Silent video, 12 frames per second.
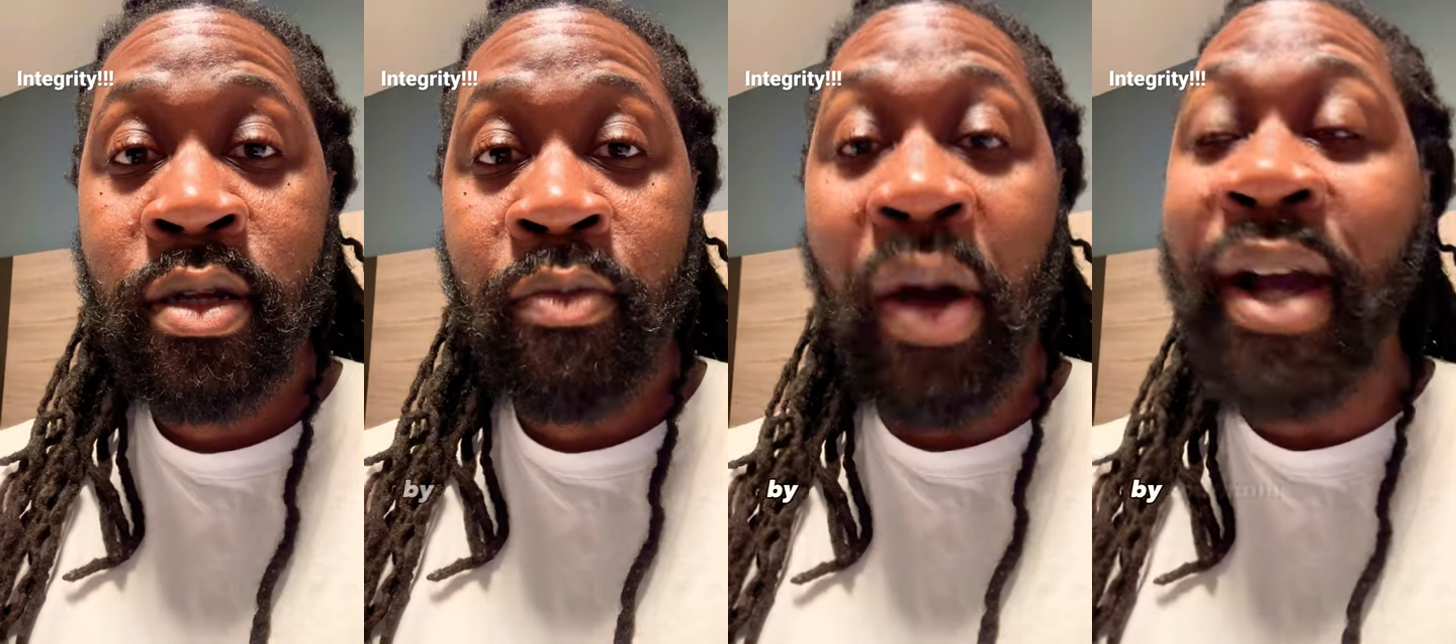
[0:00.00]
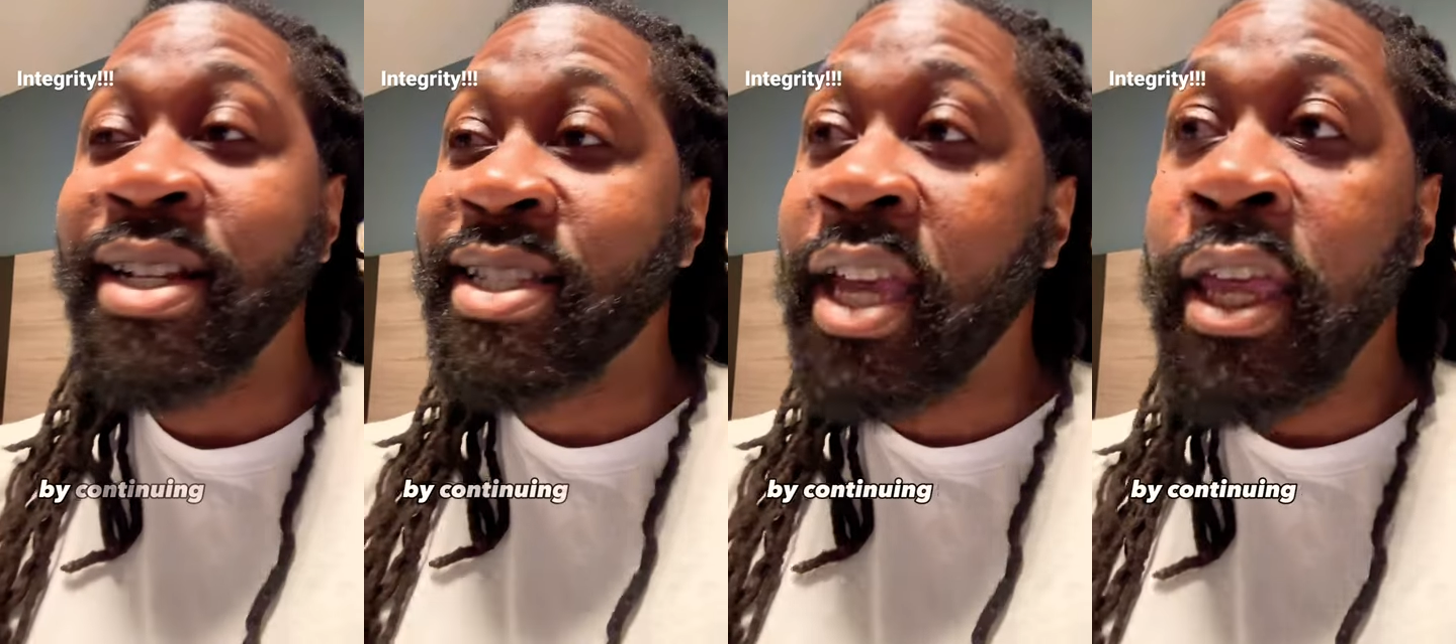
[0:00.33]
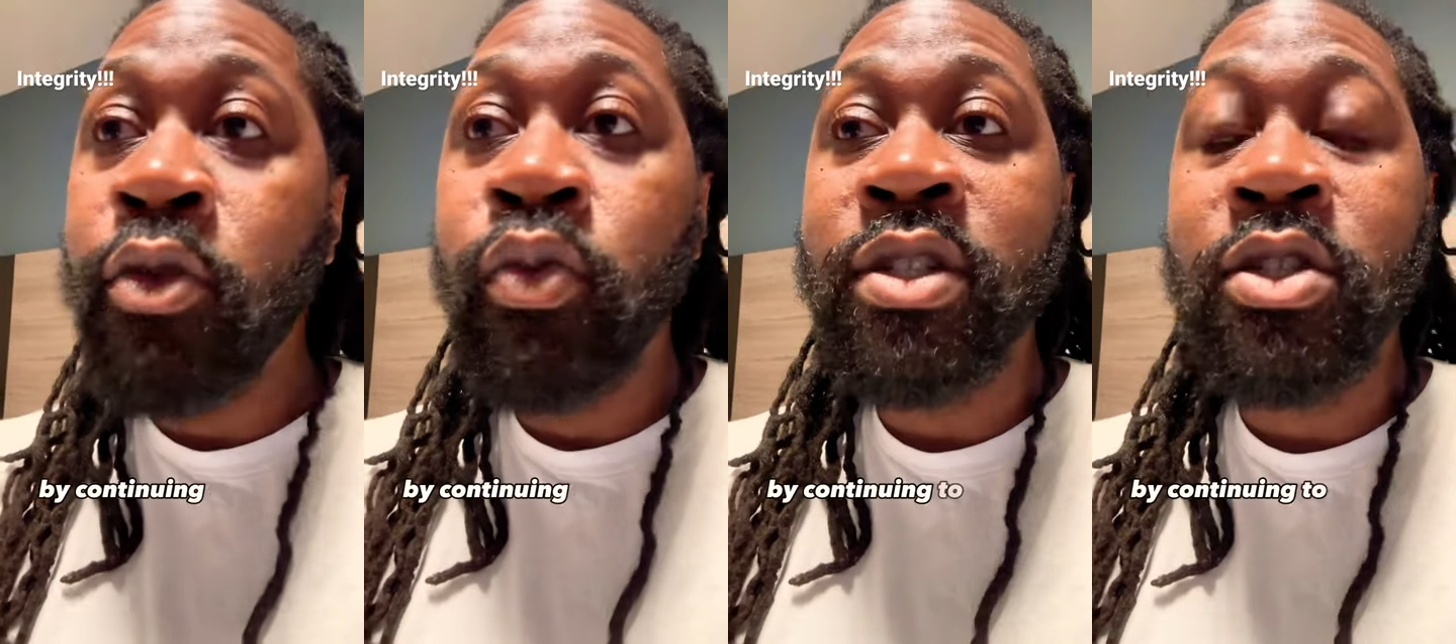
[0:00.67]
by
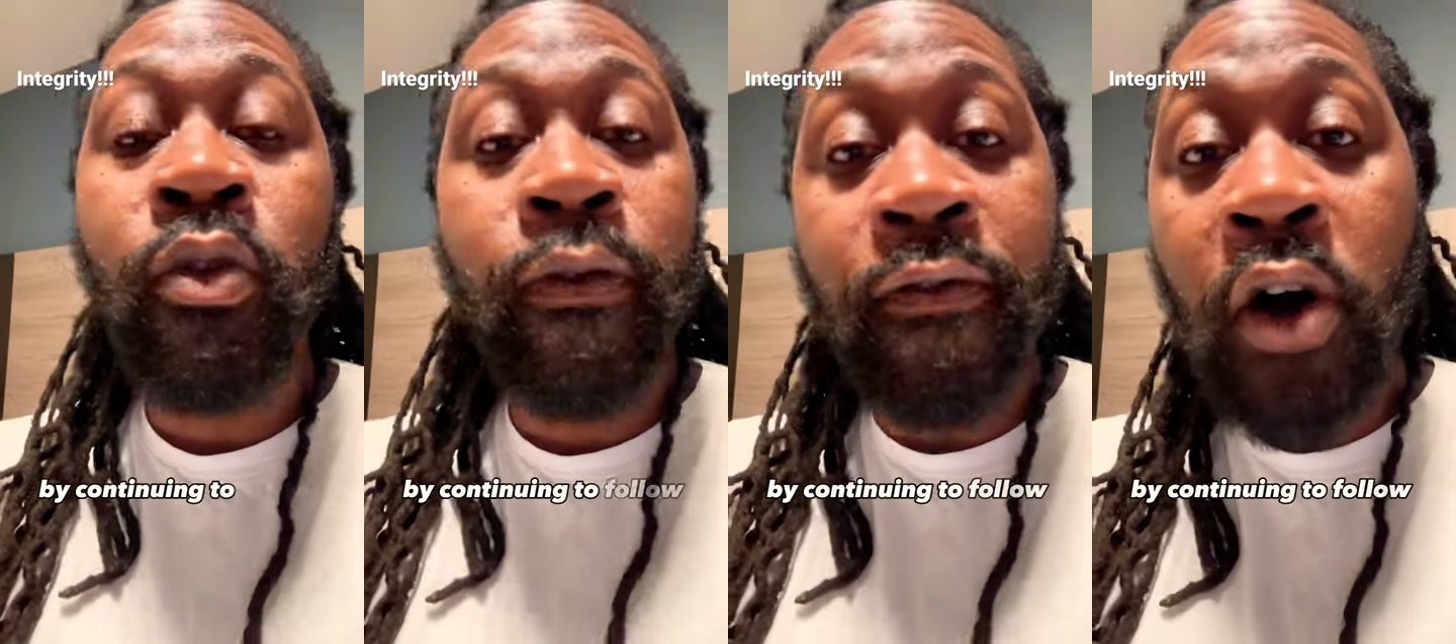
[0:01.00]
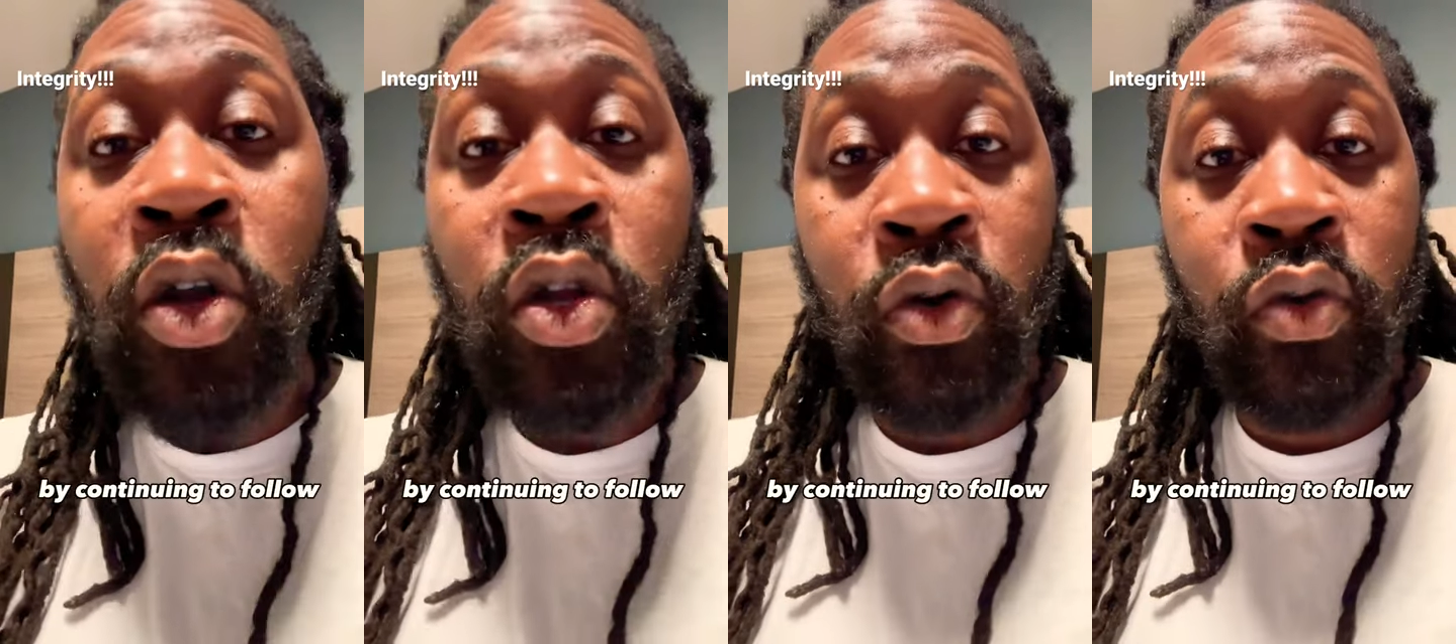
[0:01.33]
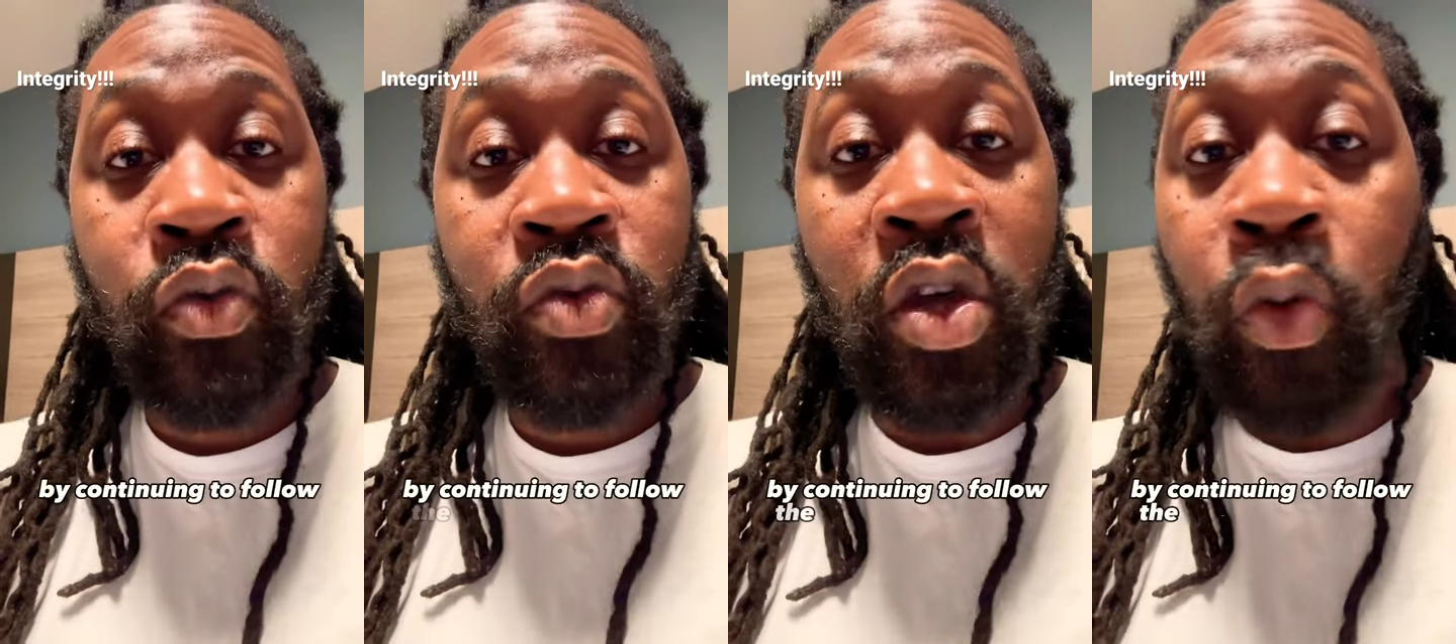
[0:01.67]
continuing to
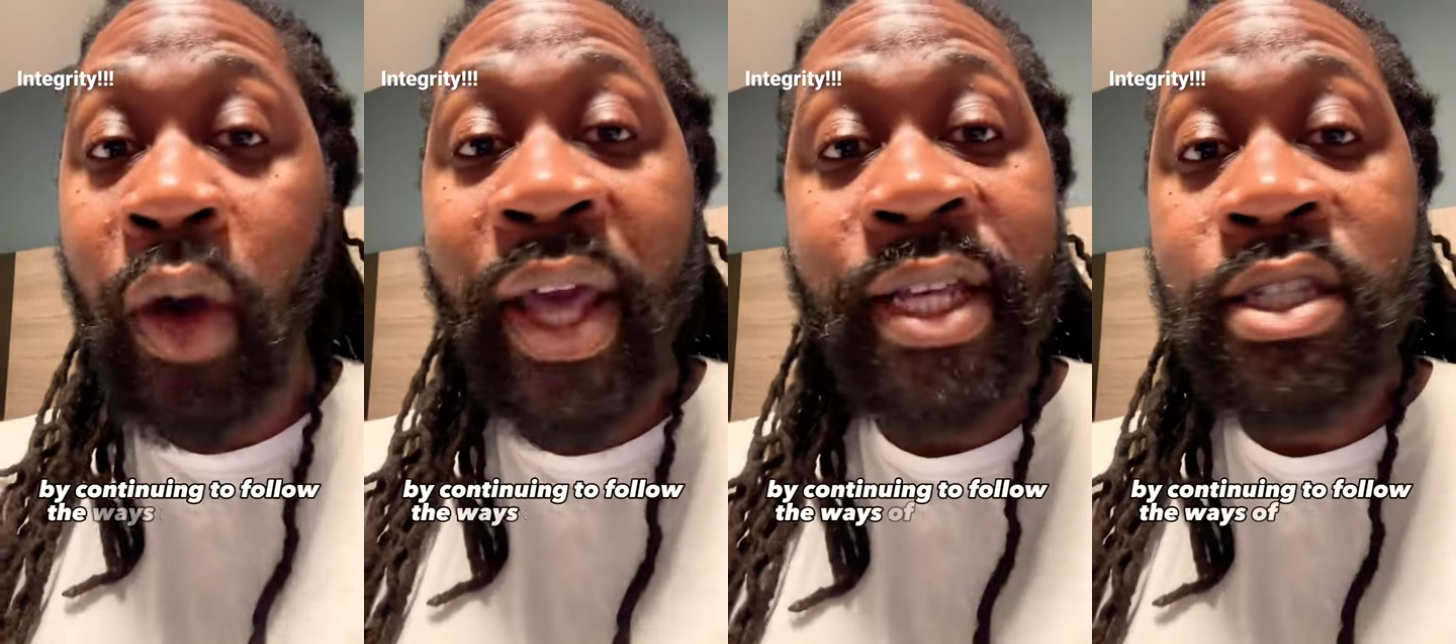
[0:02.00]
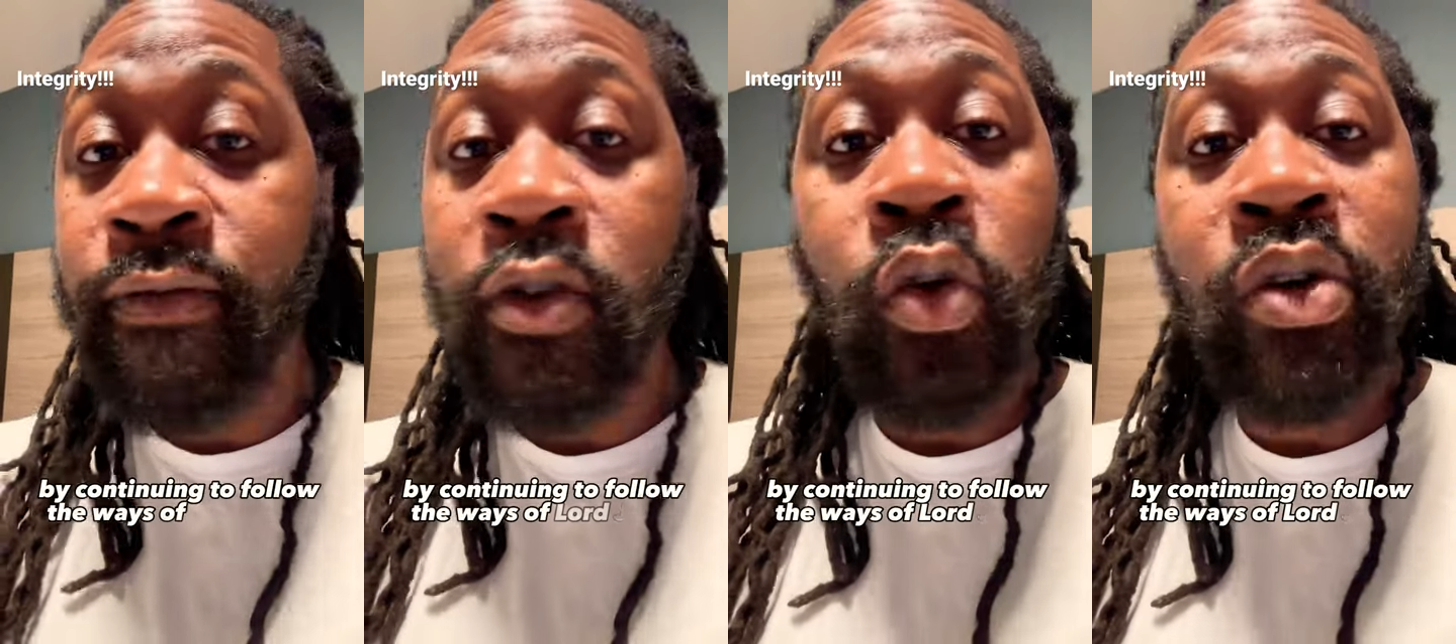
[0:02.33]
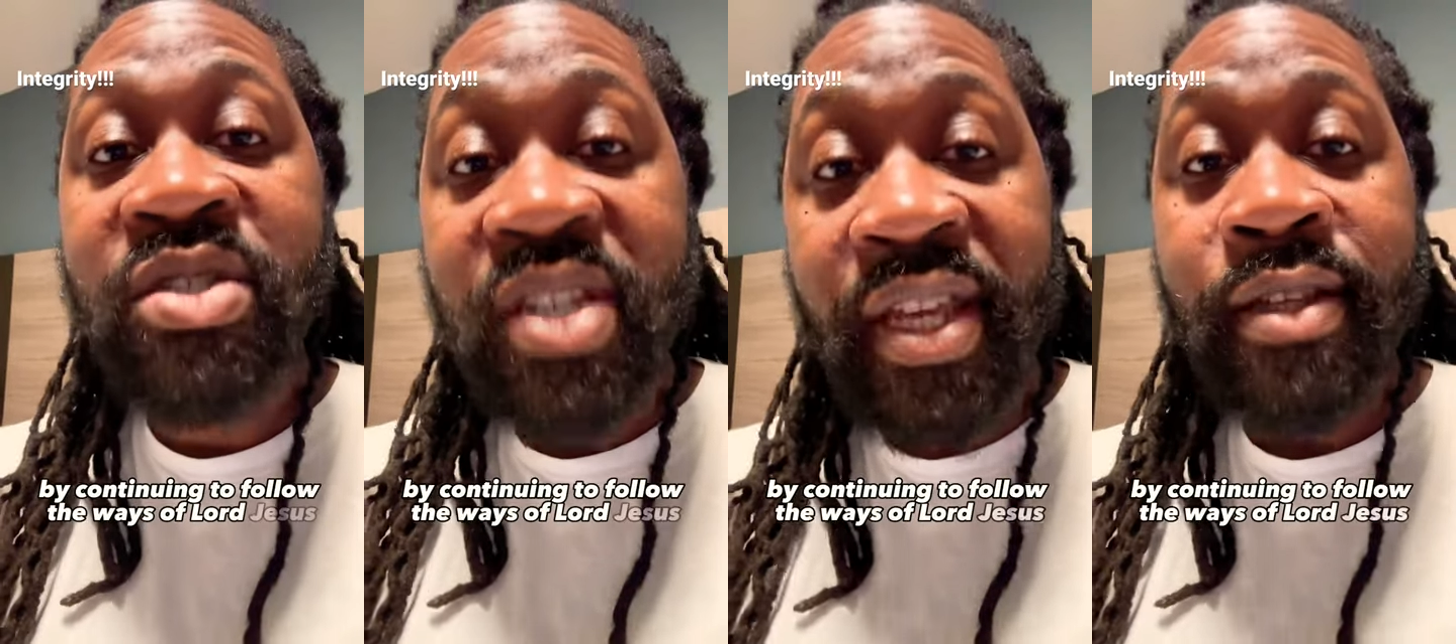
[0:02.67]
follow the ways of Lord
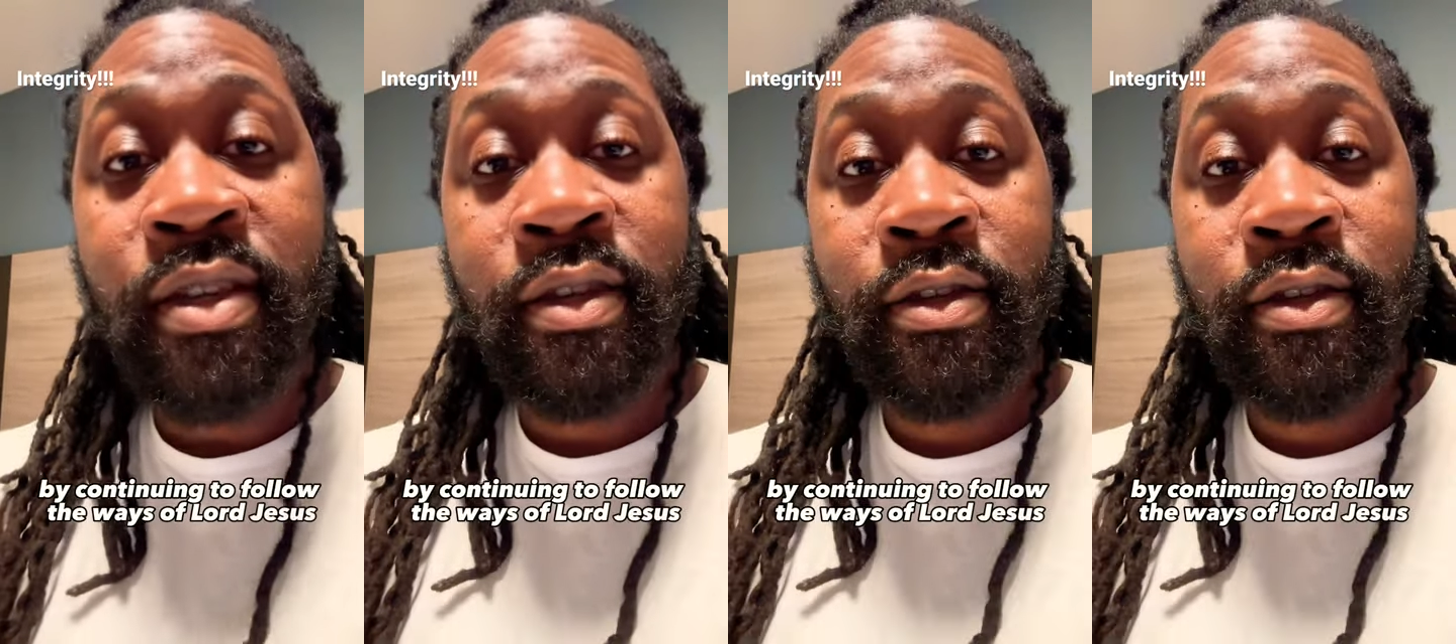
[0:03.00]
Jesus.